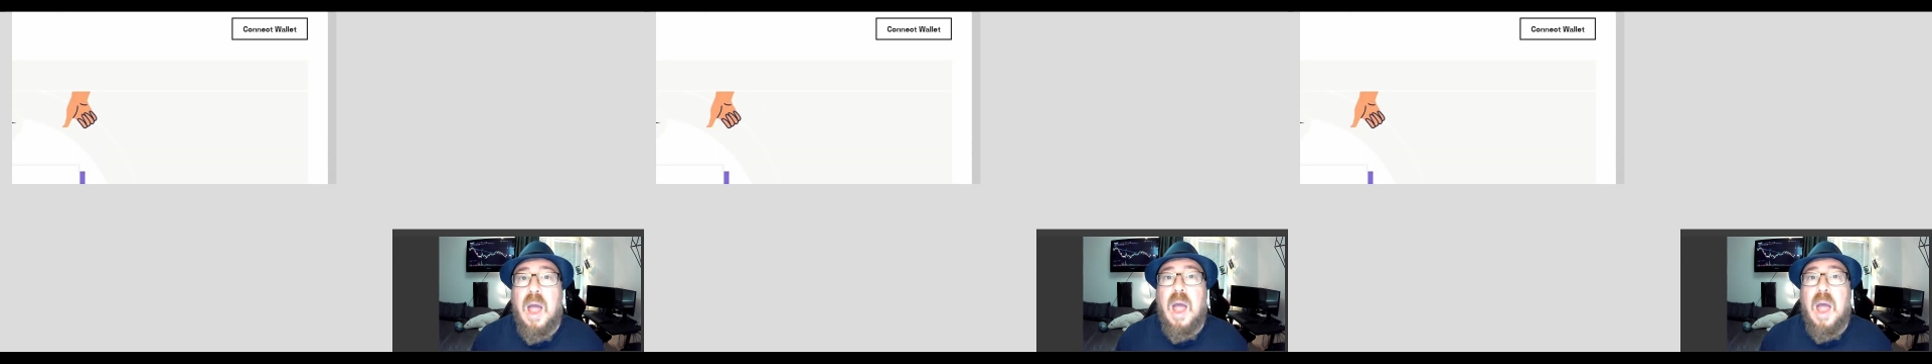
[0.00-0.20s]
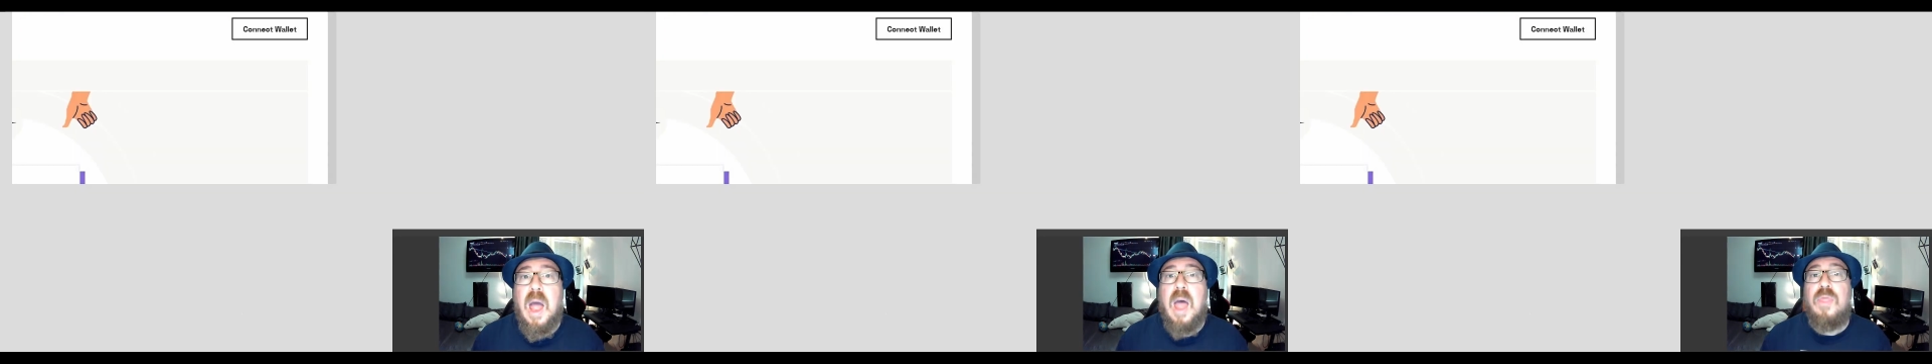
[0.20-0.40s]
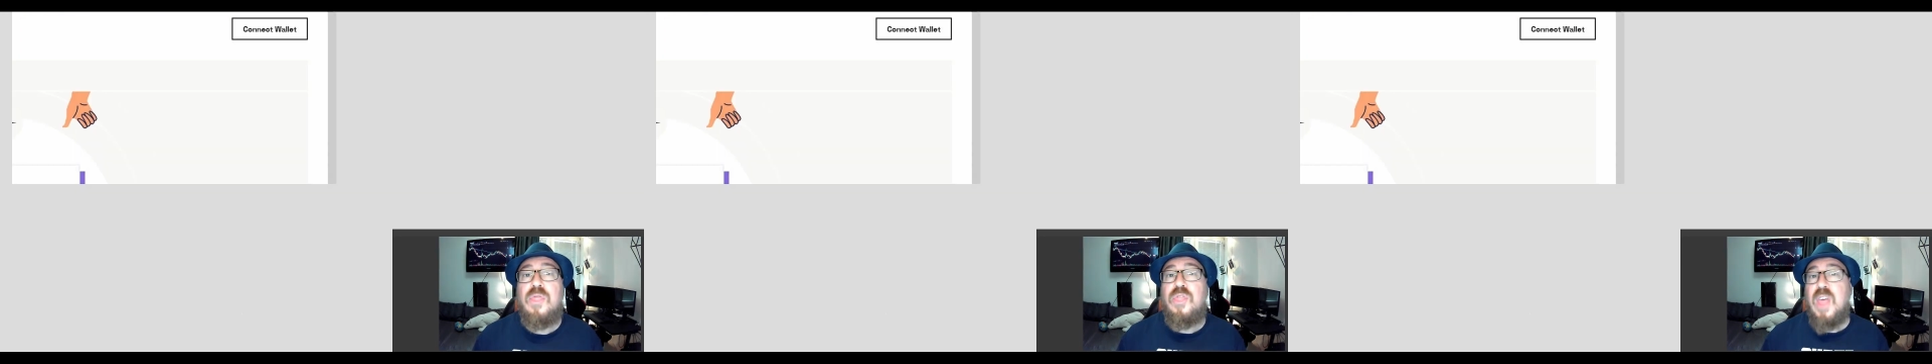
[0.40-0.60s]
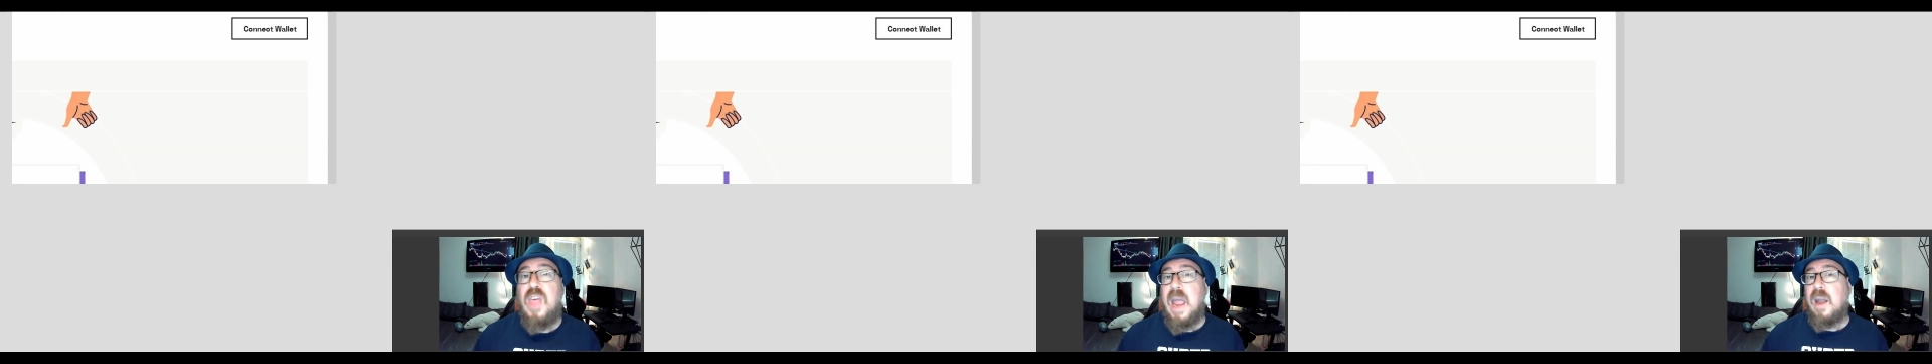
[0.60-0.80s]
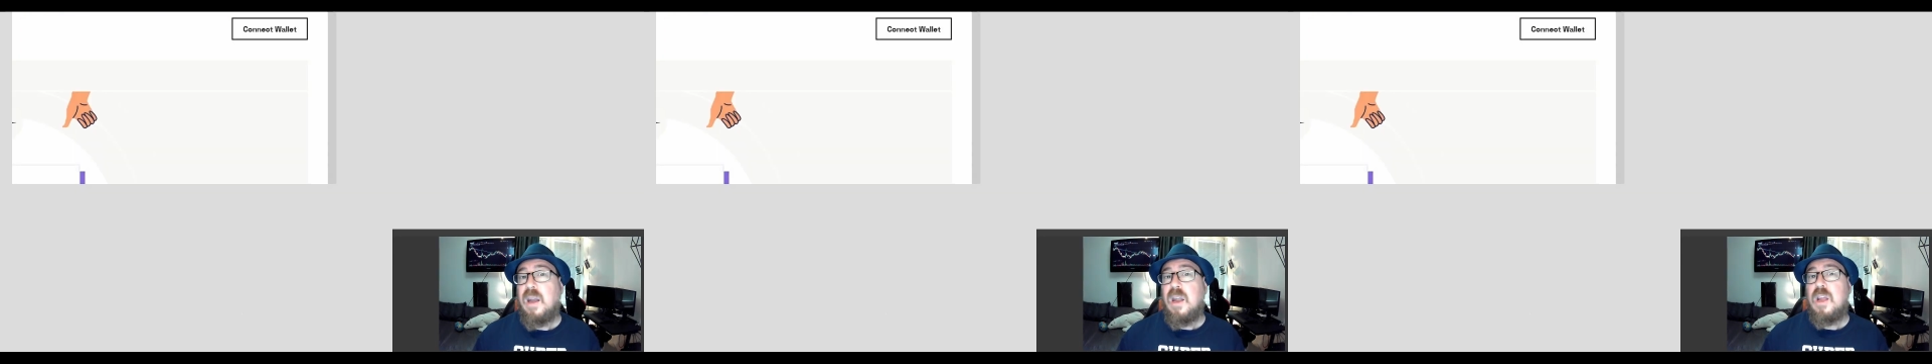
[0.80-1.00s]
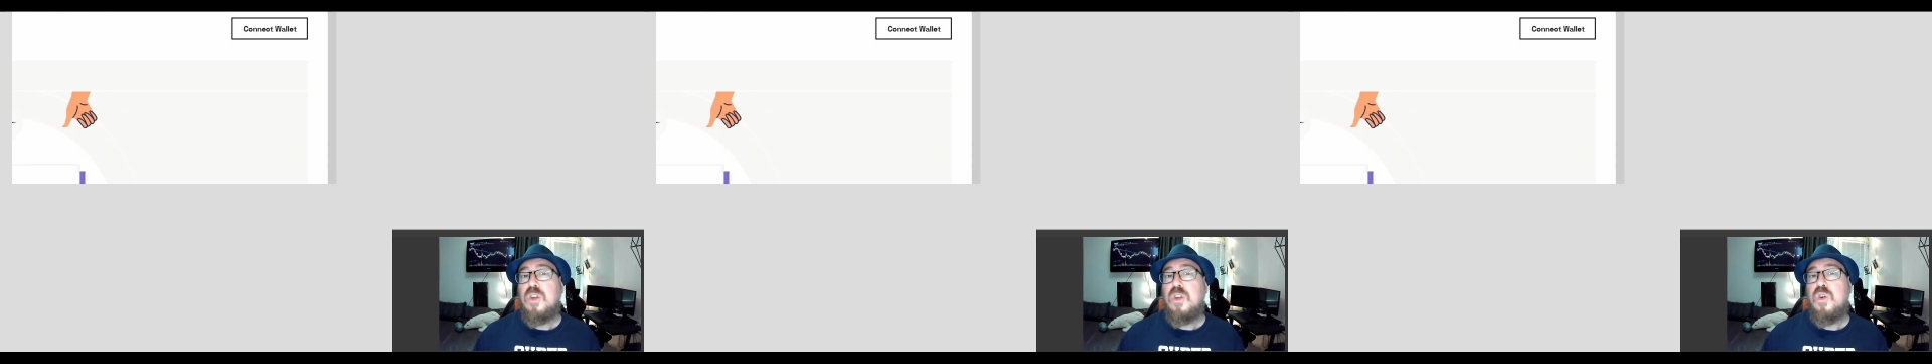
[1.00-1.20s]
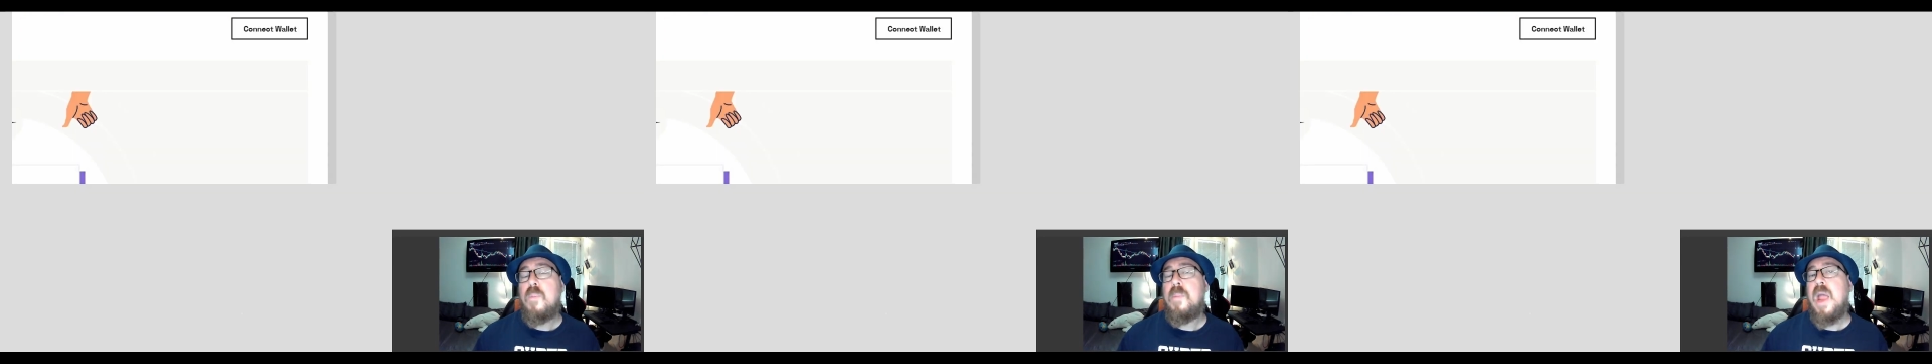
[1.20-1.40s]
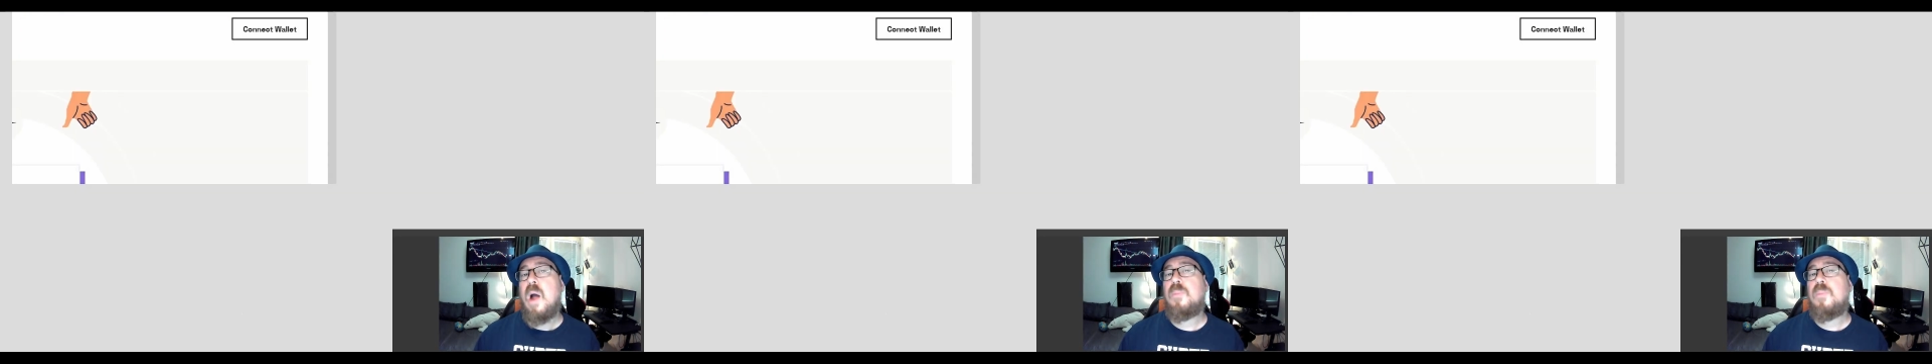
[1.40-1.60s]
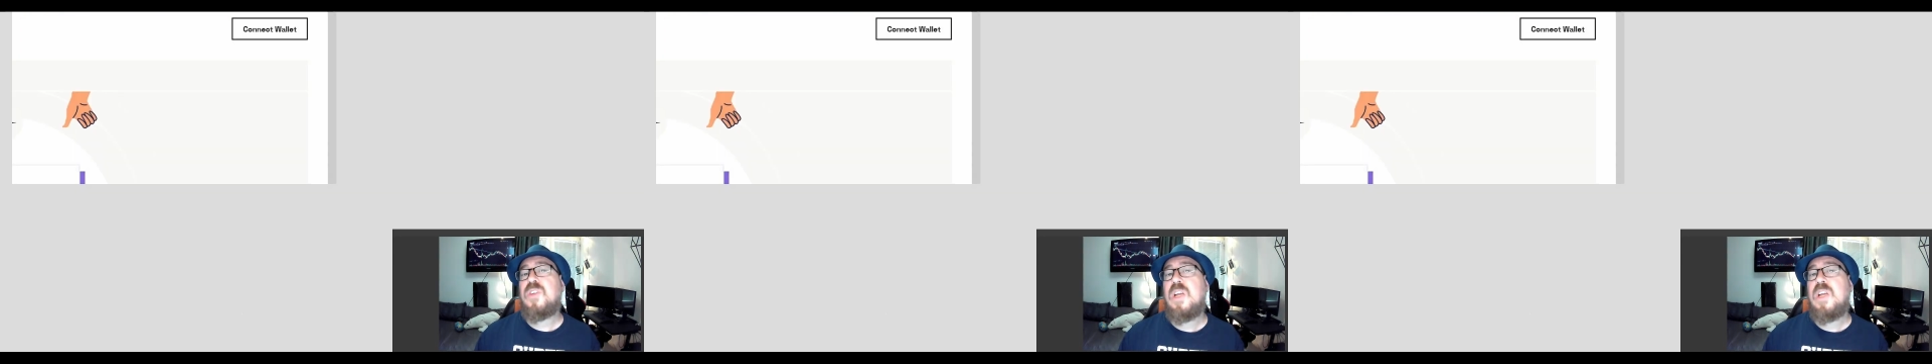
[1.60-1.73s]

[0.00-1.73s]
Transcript: And then you'll be able to